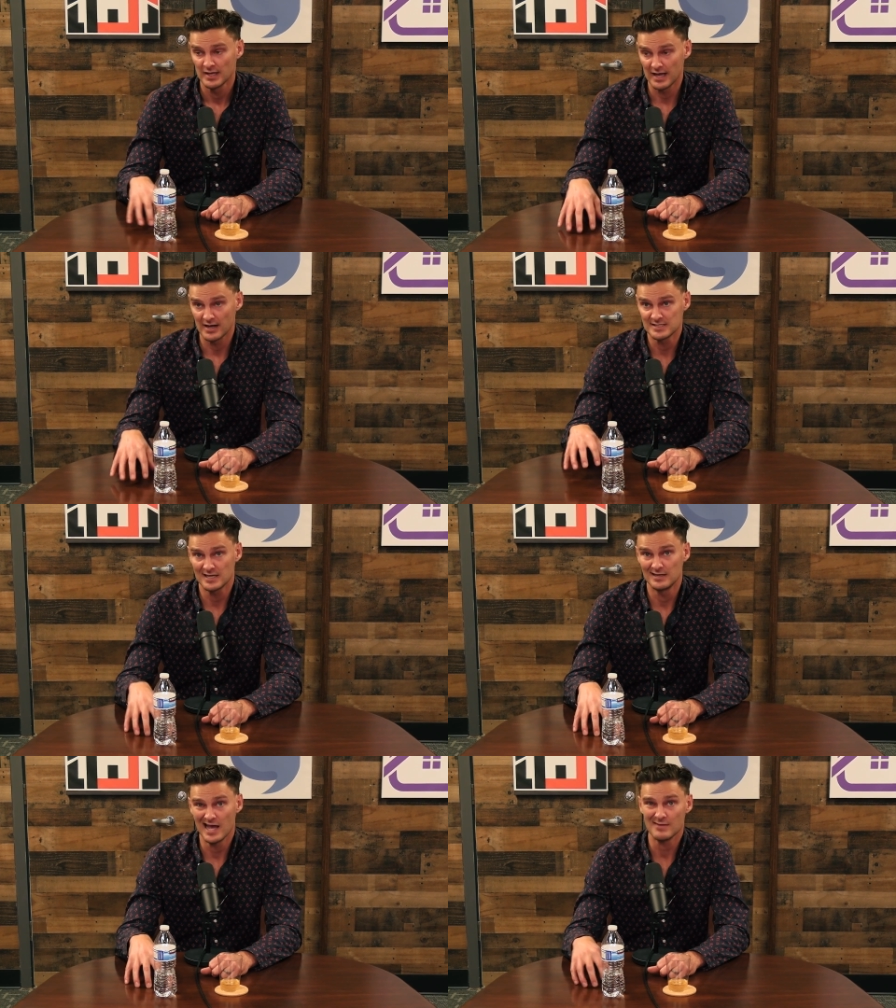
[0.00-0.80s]
And I
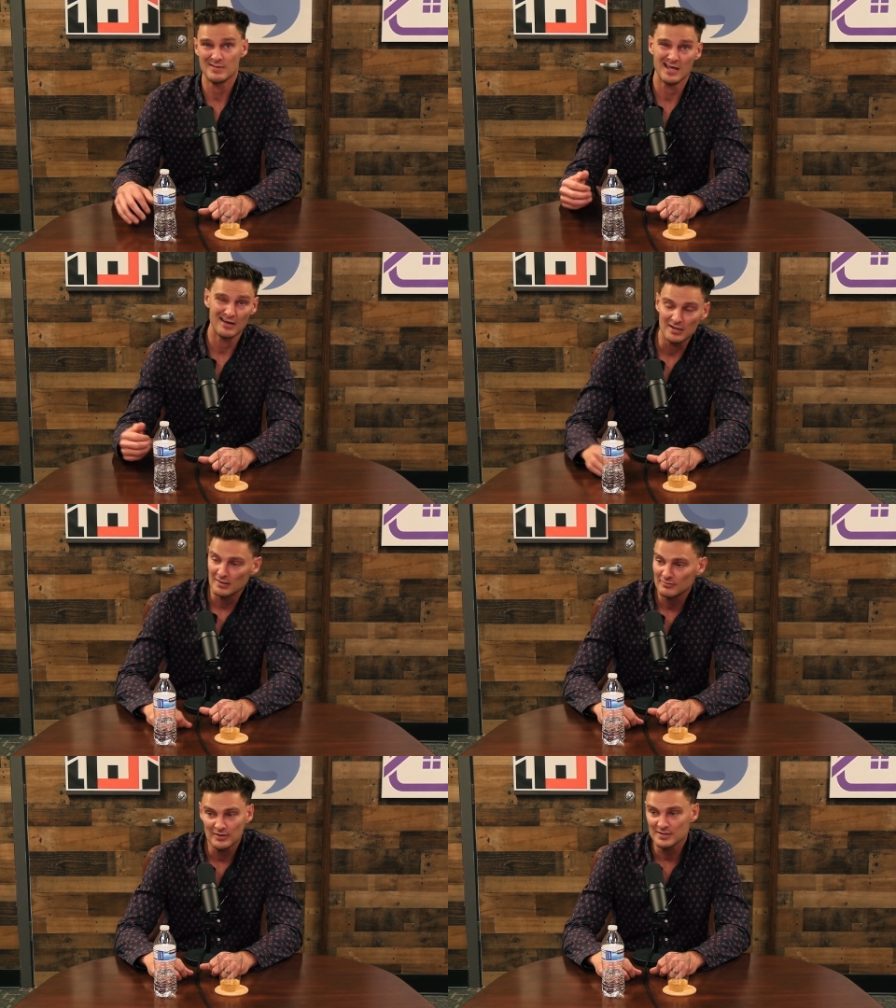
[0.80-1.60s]
said, hey man, like
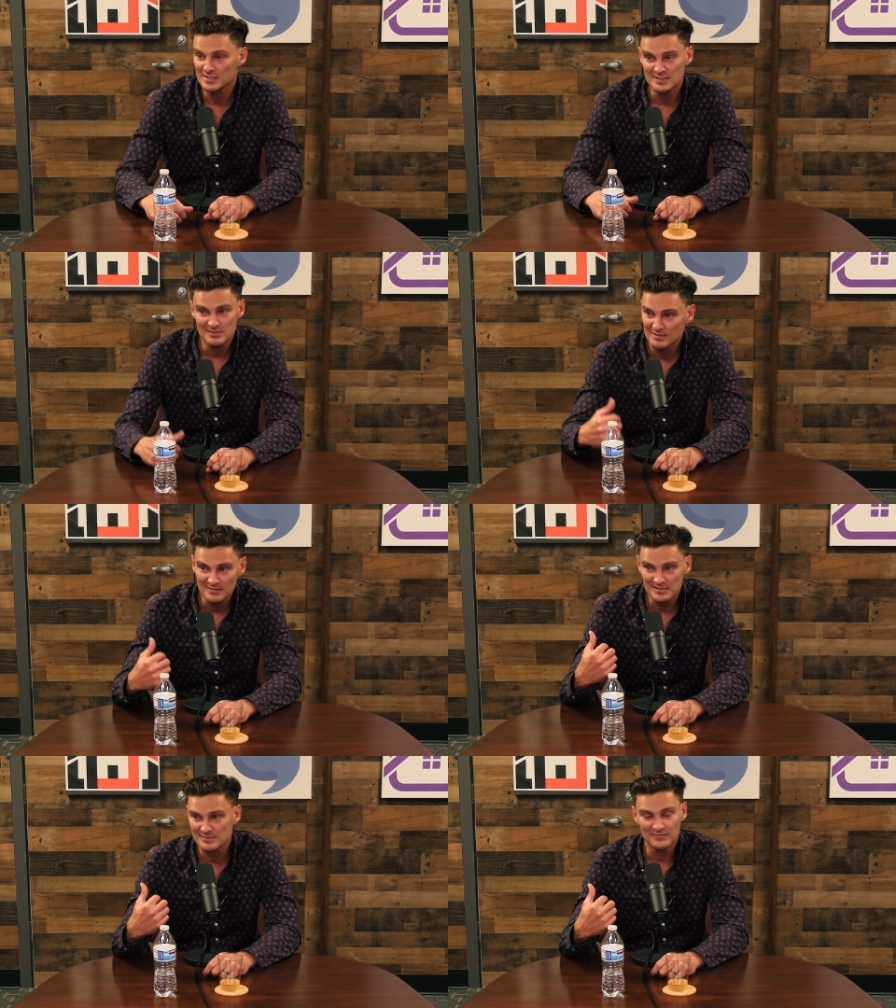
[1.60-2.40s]
I've got these
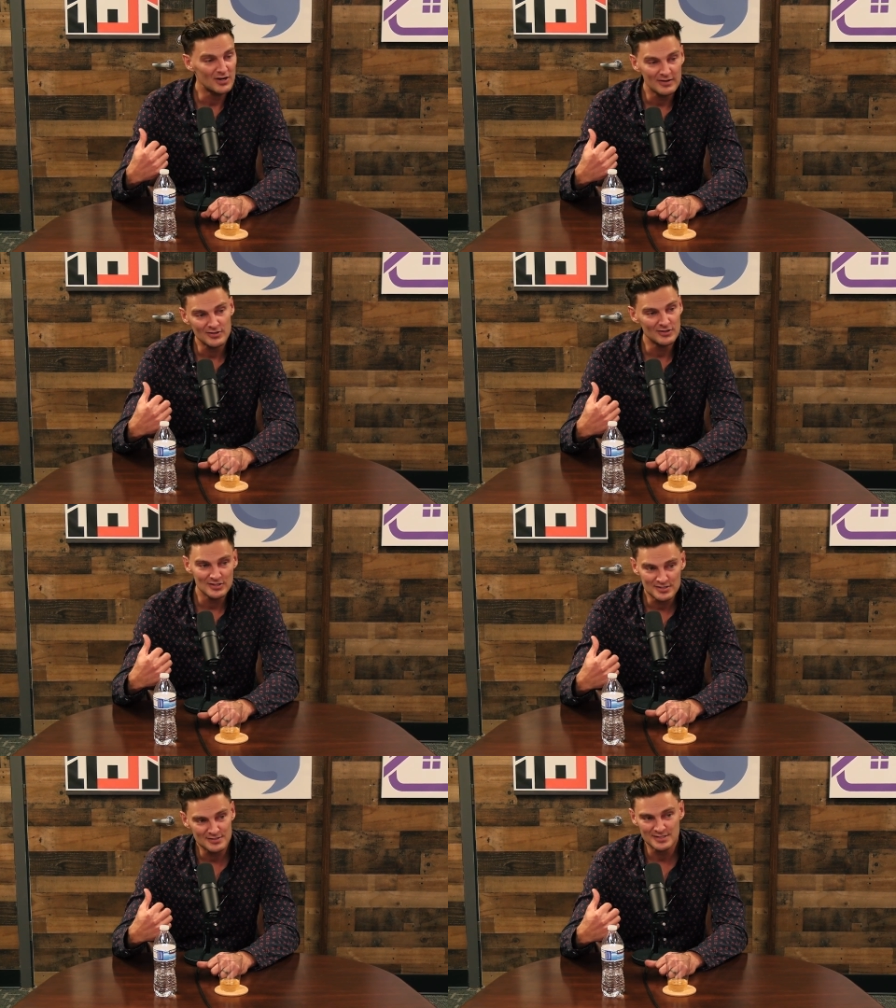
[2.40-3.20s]
five
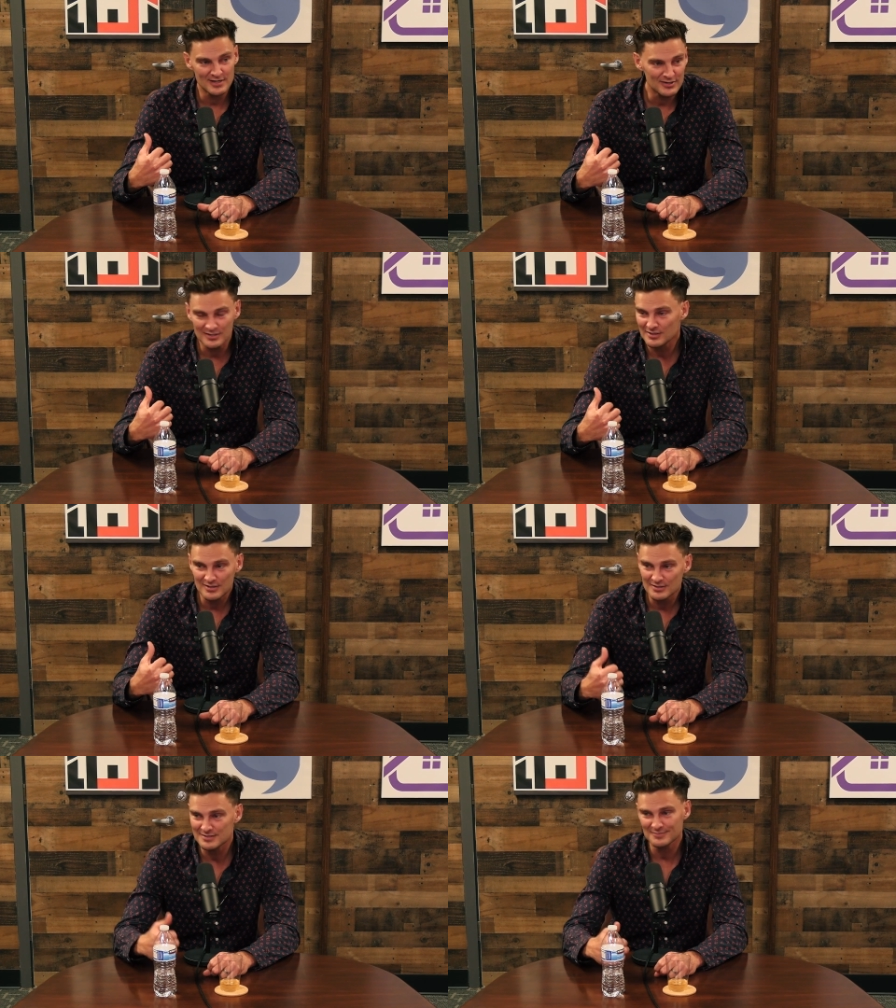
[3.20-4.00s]
units in
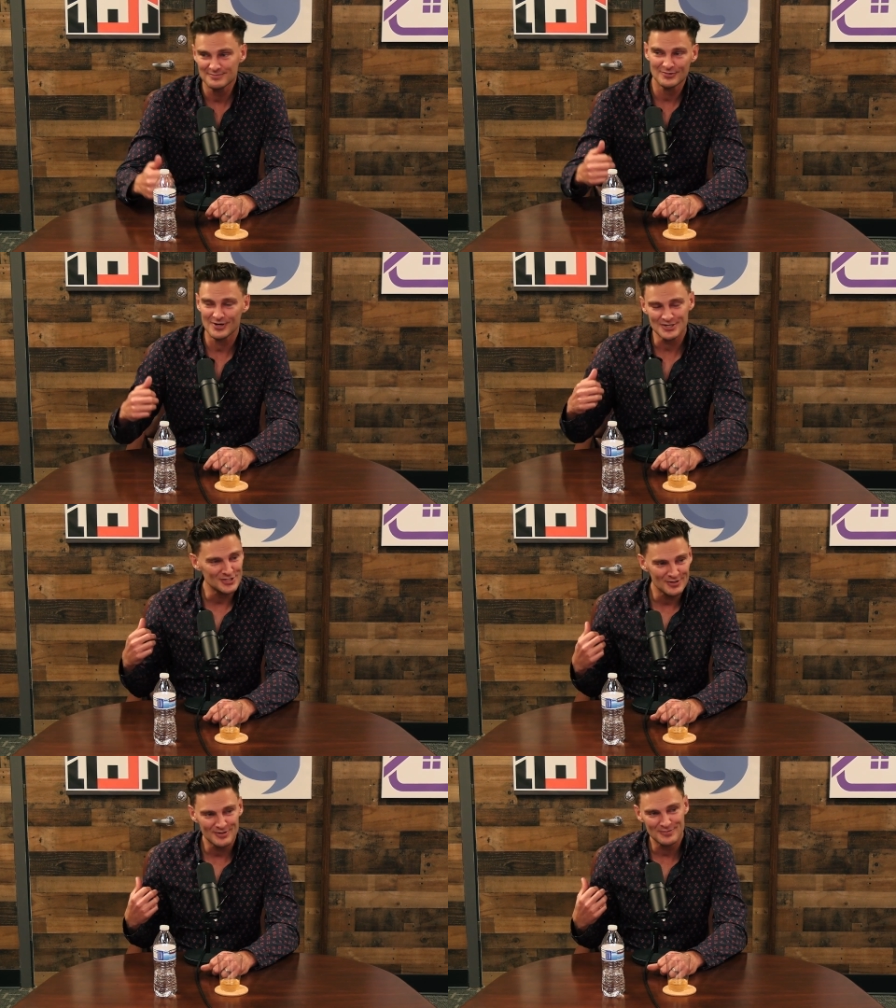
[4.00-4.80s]
Syracuse and I'm
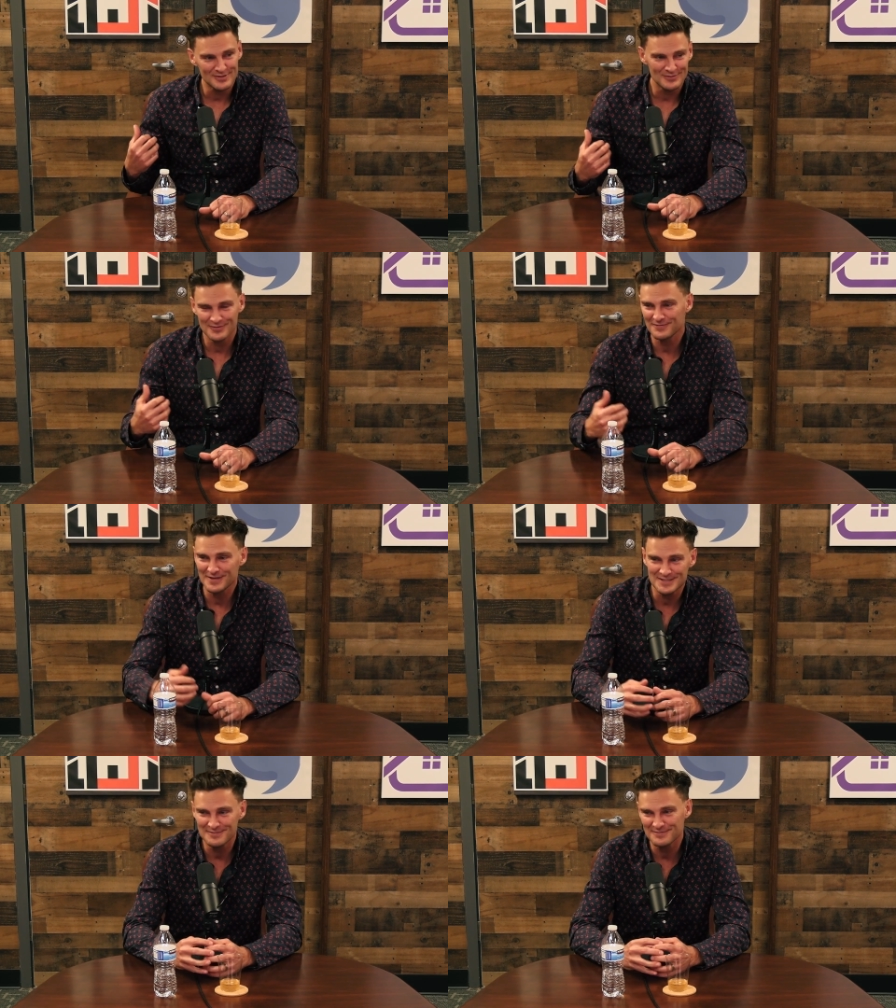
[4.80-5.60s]
crushing, I'm going to do a
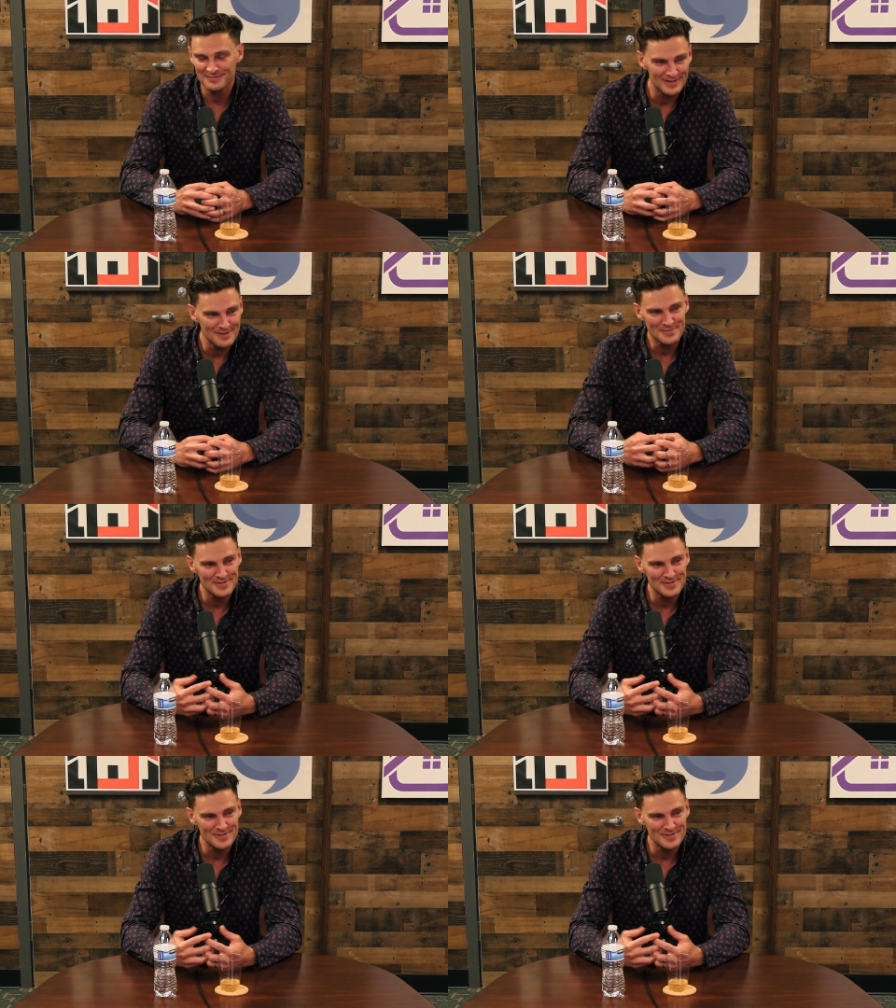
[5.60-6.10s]
fix and flip.